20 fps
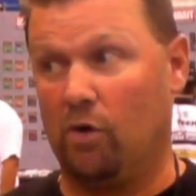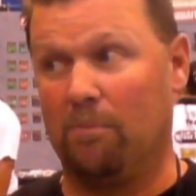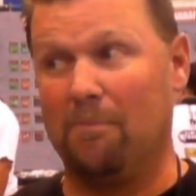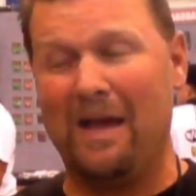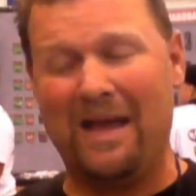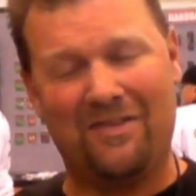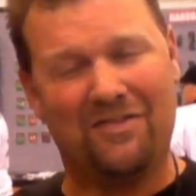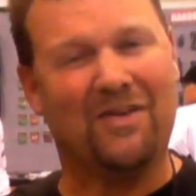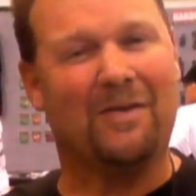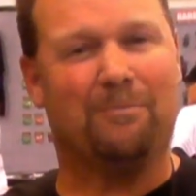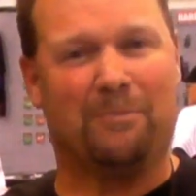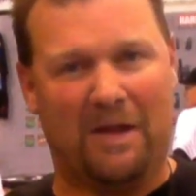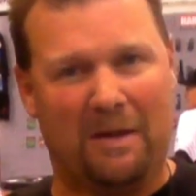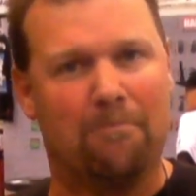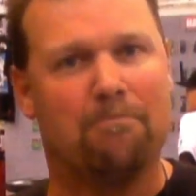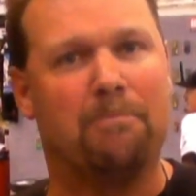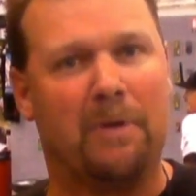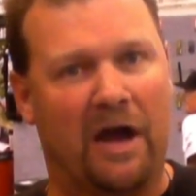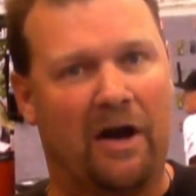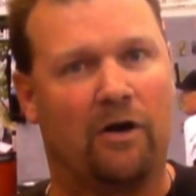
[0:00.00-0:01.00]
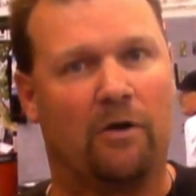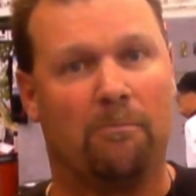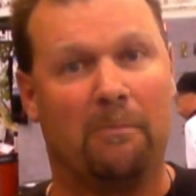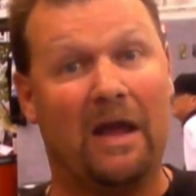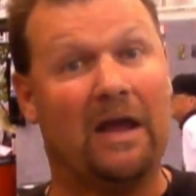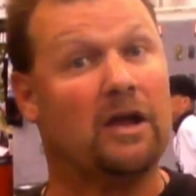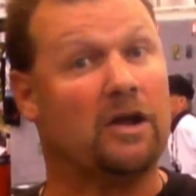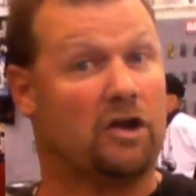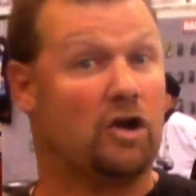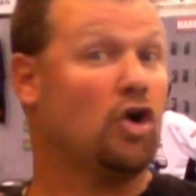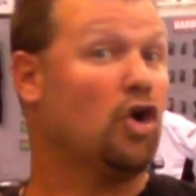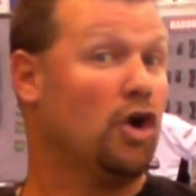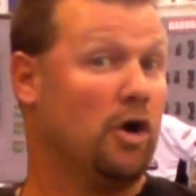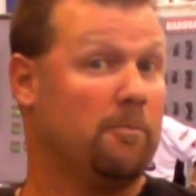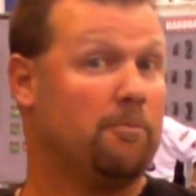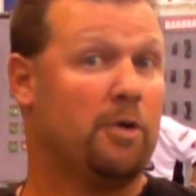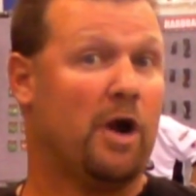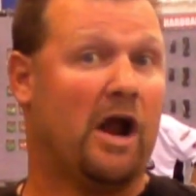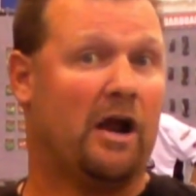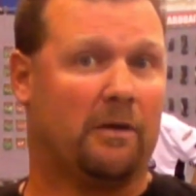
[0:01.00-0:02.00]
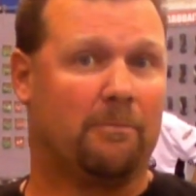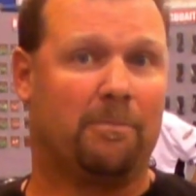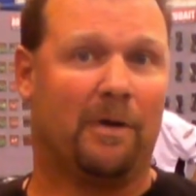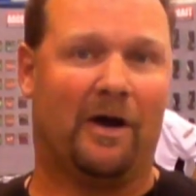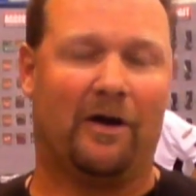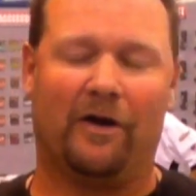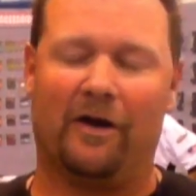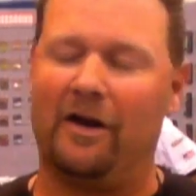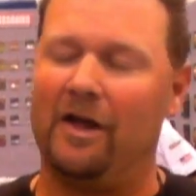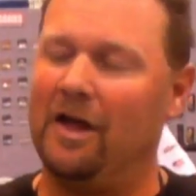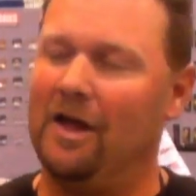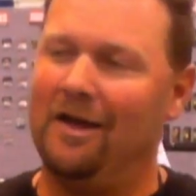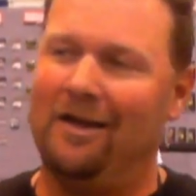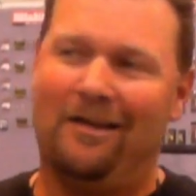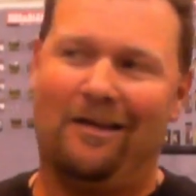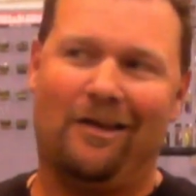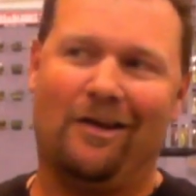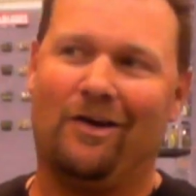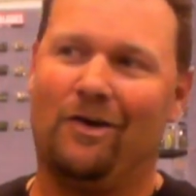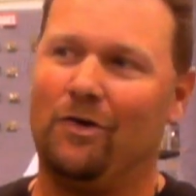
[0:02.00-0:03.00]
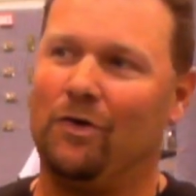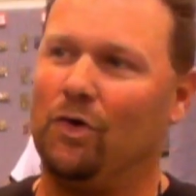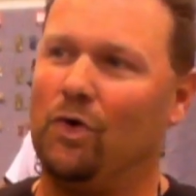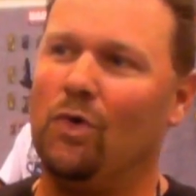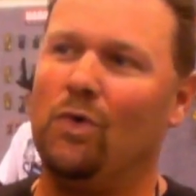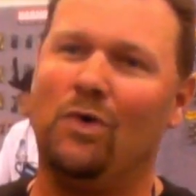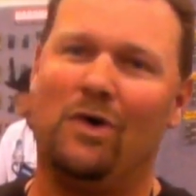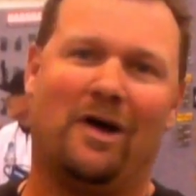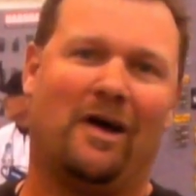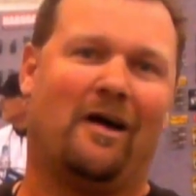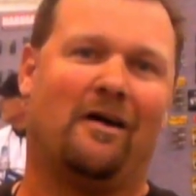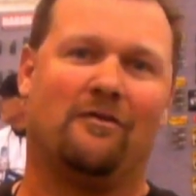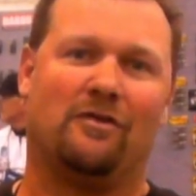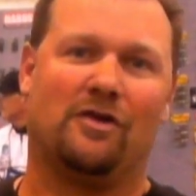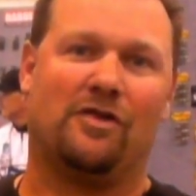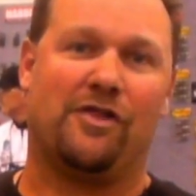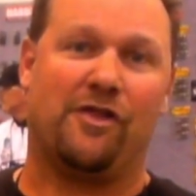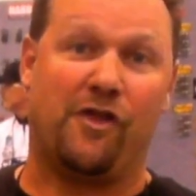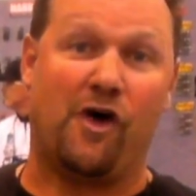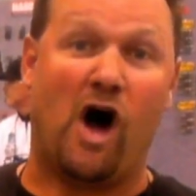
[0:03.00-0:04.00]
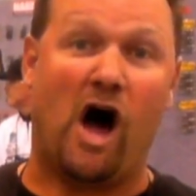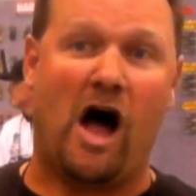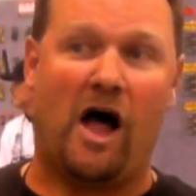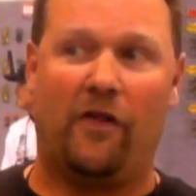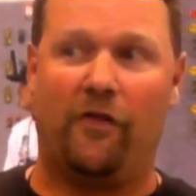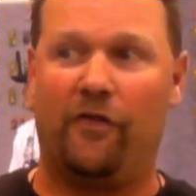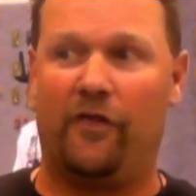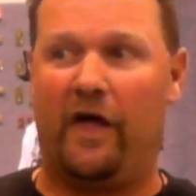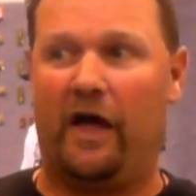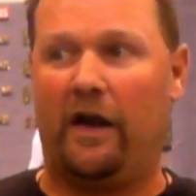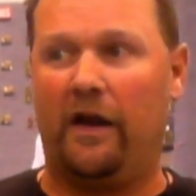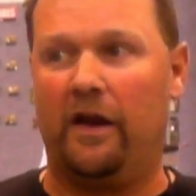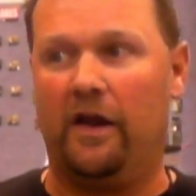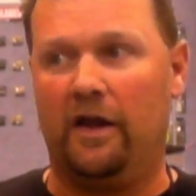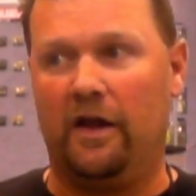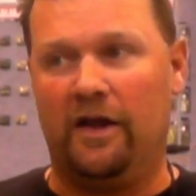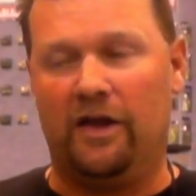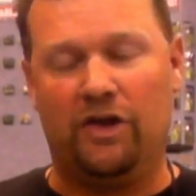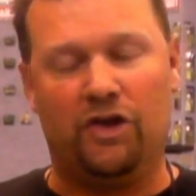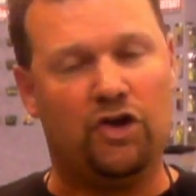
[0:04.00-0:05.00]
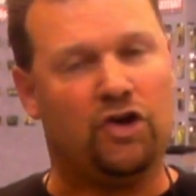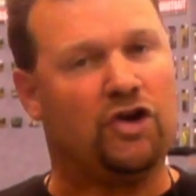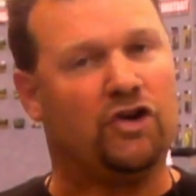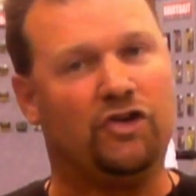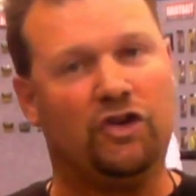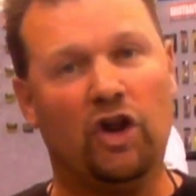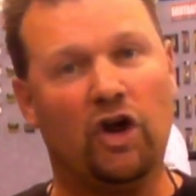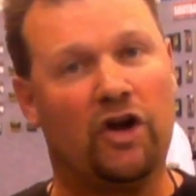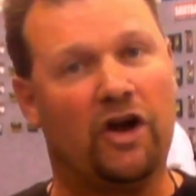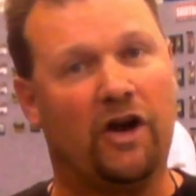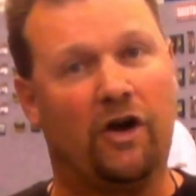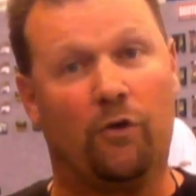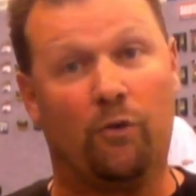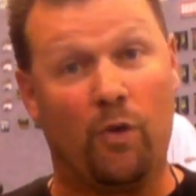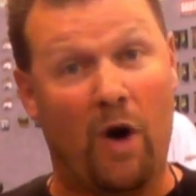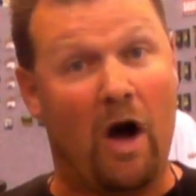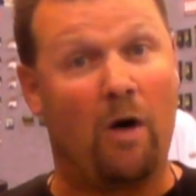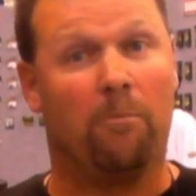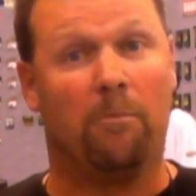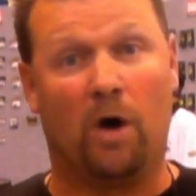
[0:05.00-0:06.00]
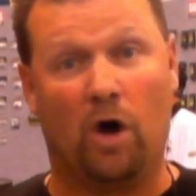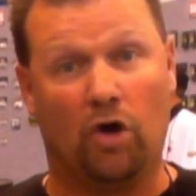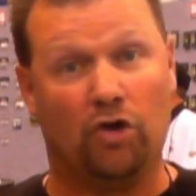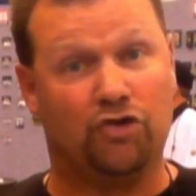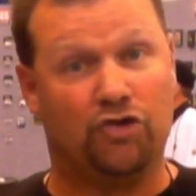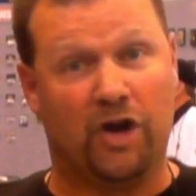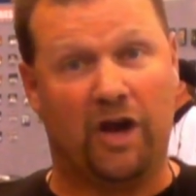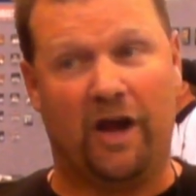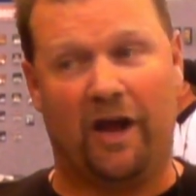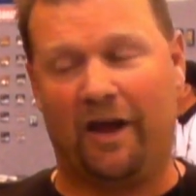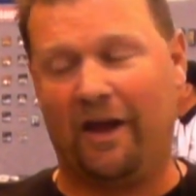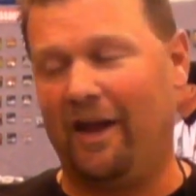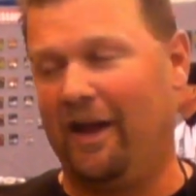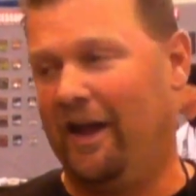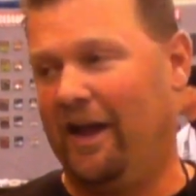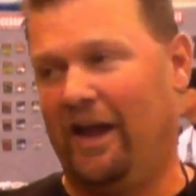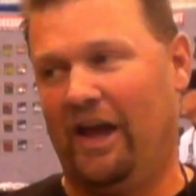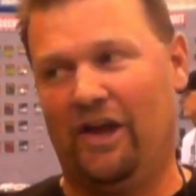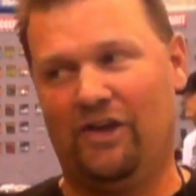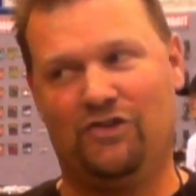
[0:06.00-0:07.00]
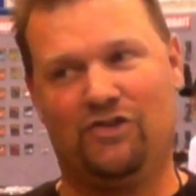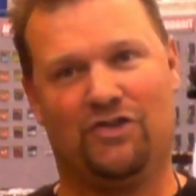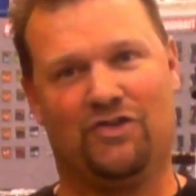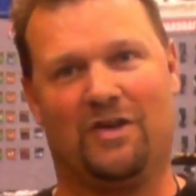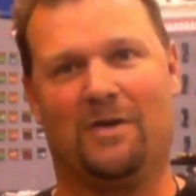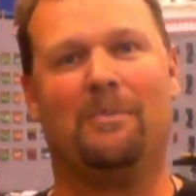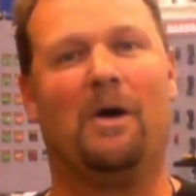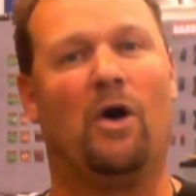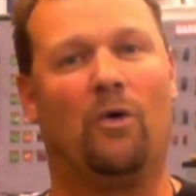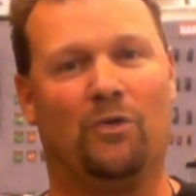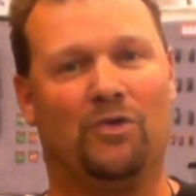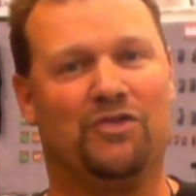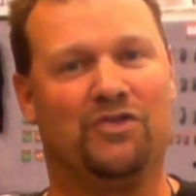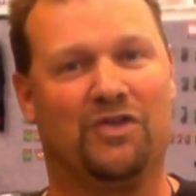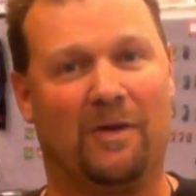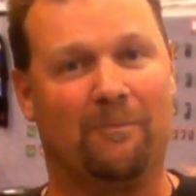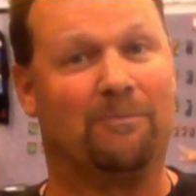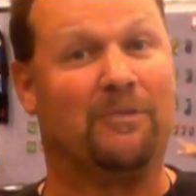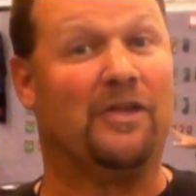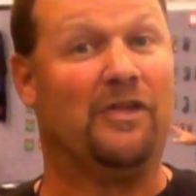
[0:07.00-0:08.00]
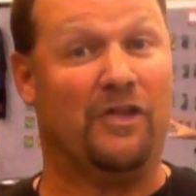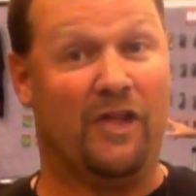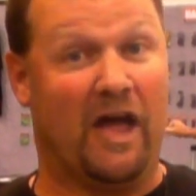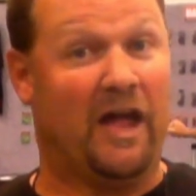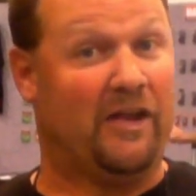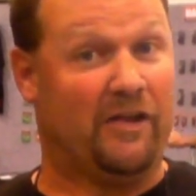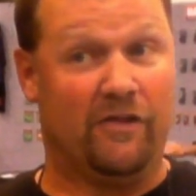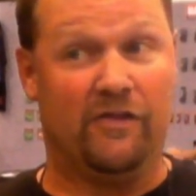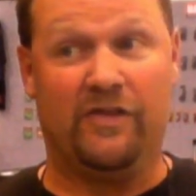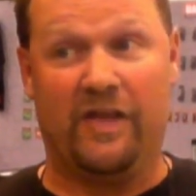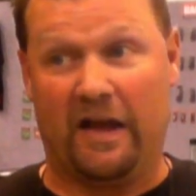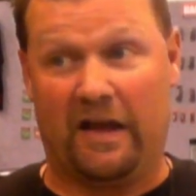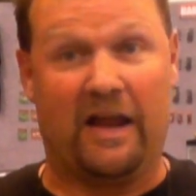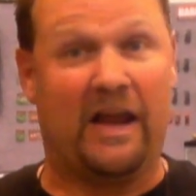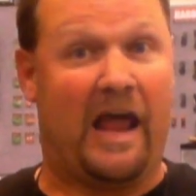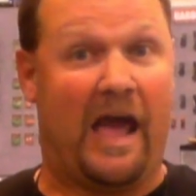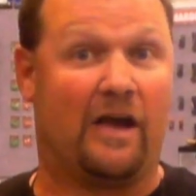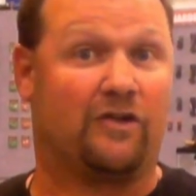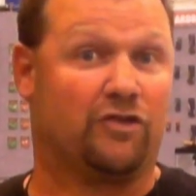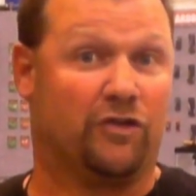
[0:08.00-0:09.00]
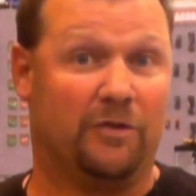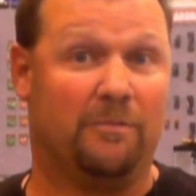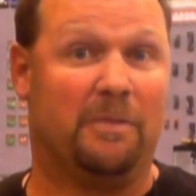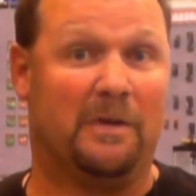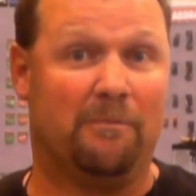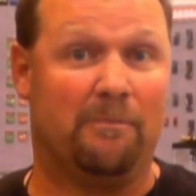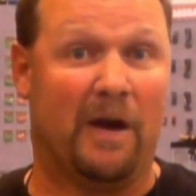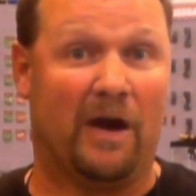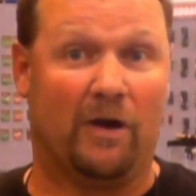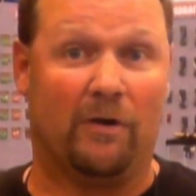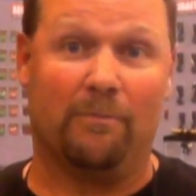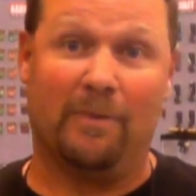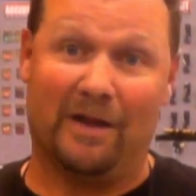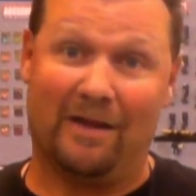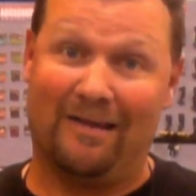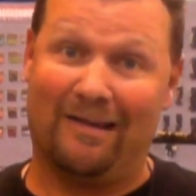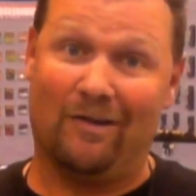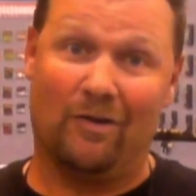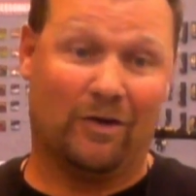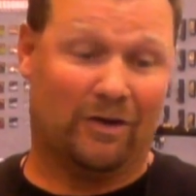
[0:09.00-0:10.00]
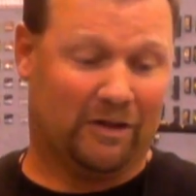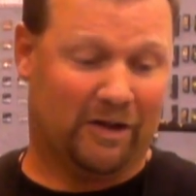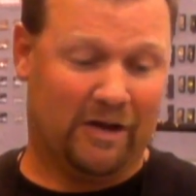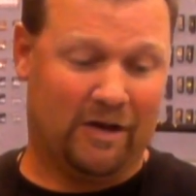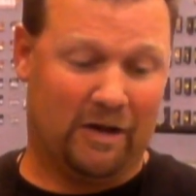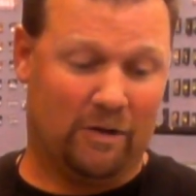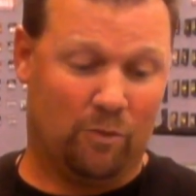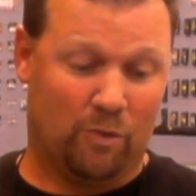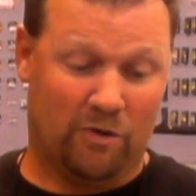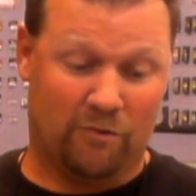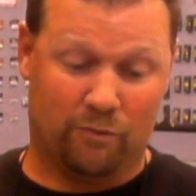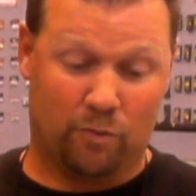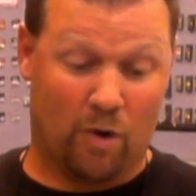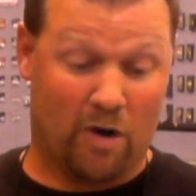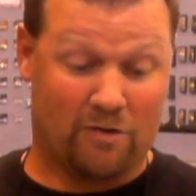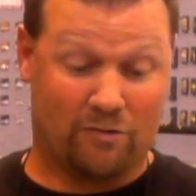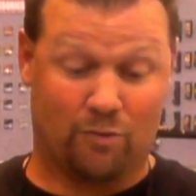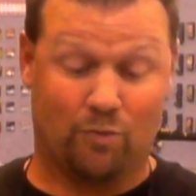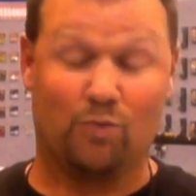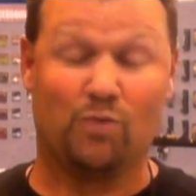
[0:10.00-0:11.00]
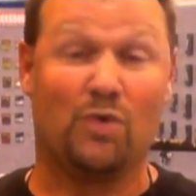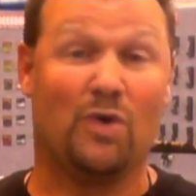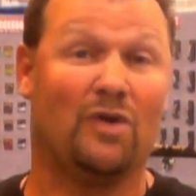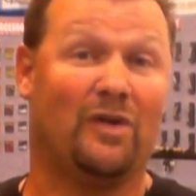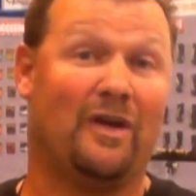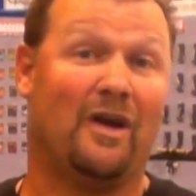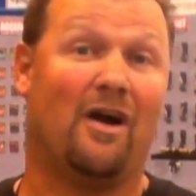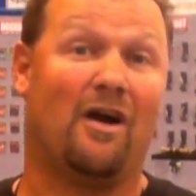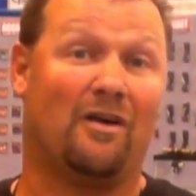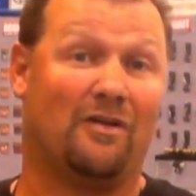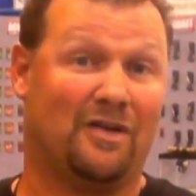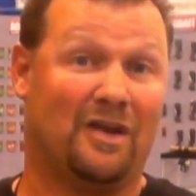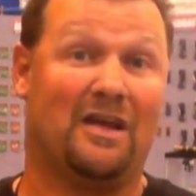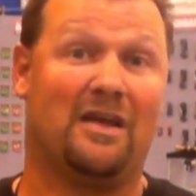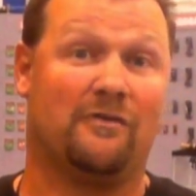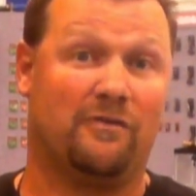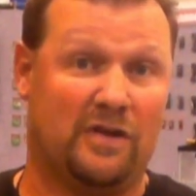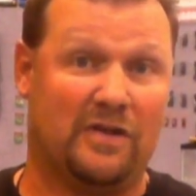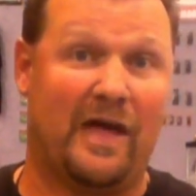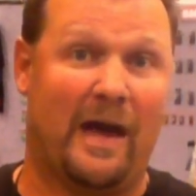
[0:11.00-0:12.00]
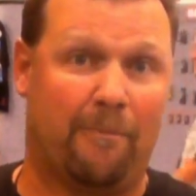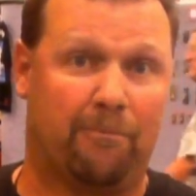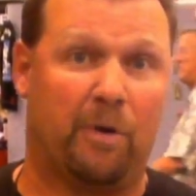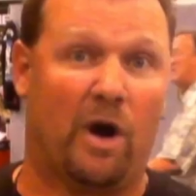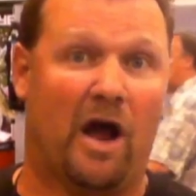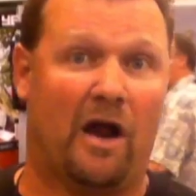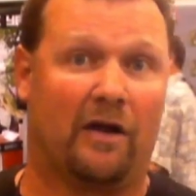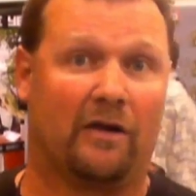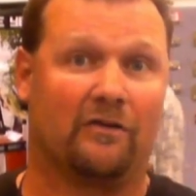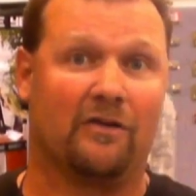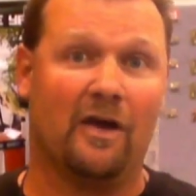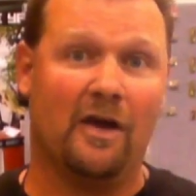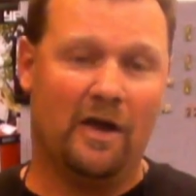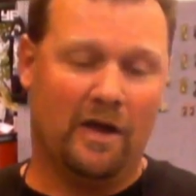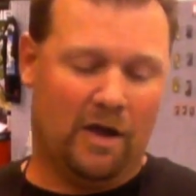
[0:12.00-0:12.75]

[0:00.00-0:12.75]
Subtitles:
make something better, make a current product better. You know, who would have ever thought that you could look at a round ball jig and just come out with something that can actually be better? But you know, at Lindy, we've worked really hard to give you that product.